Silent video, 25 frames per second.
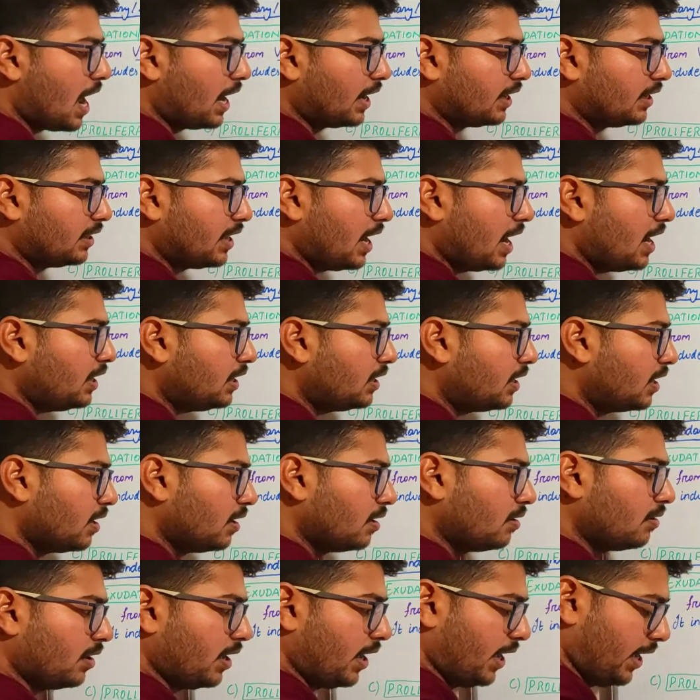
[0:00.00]
and that
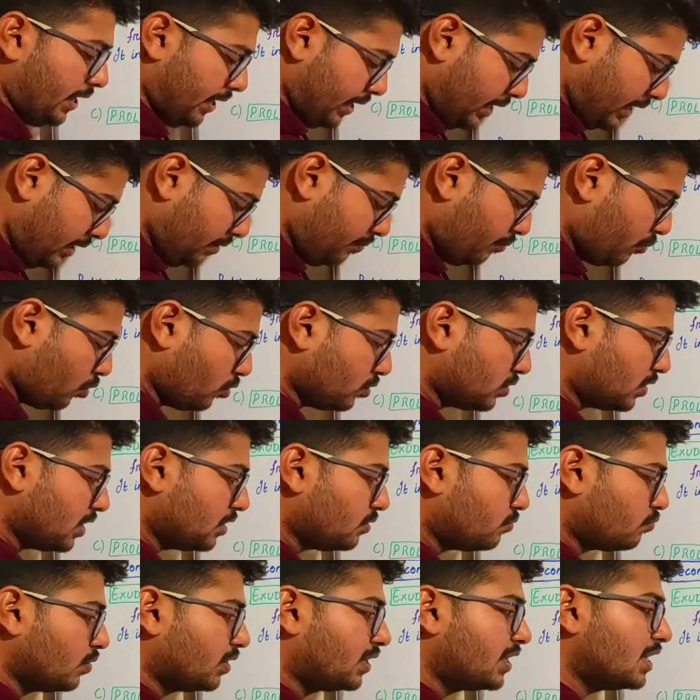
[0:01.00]
healing
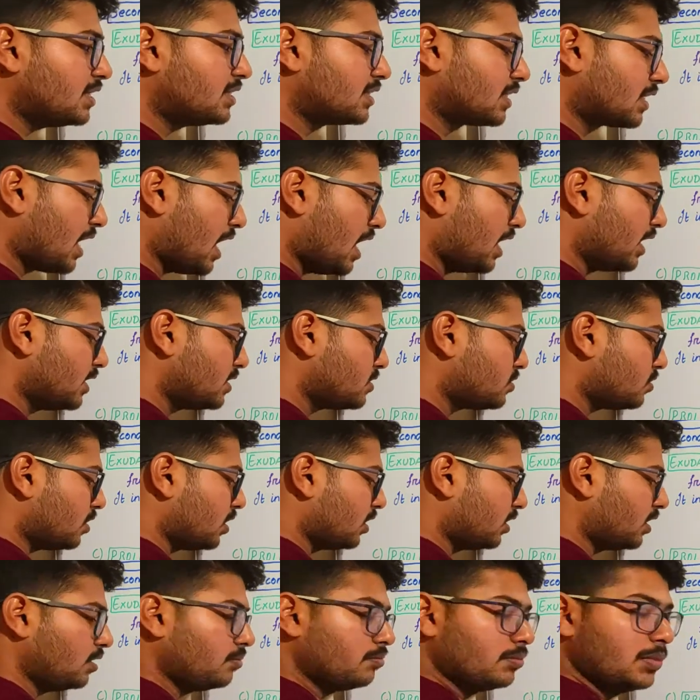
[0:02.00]
process with a scar is
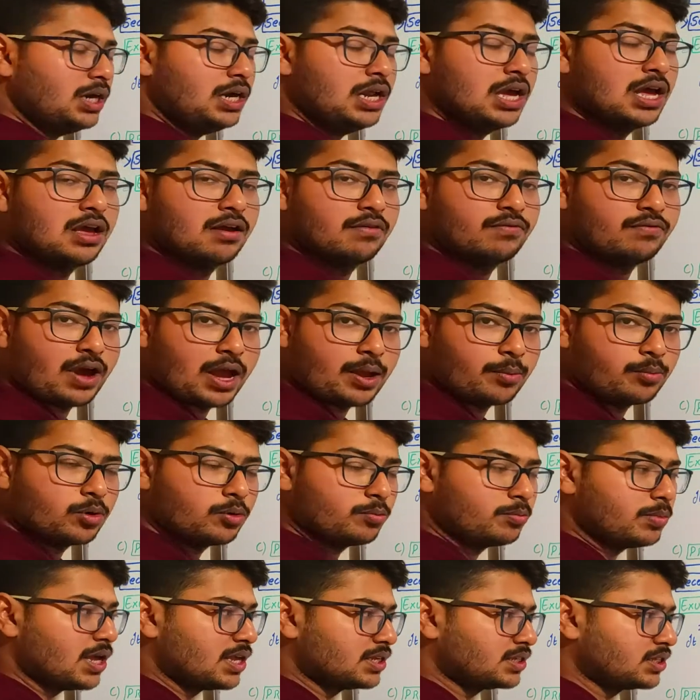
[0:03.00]
nothing but
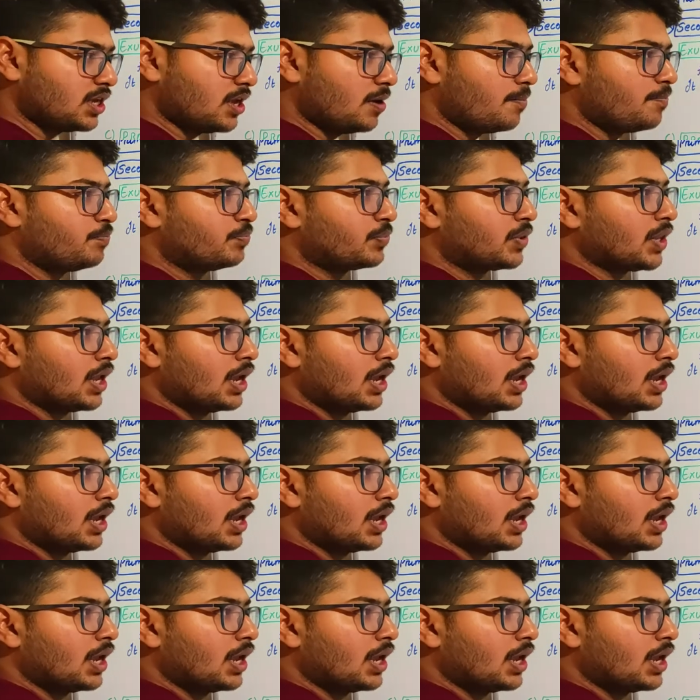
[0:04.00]
fibroplasia.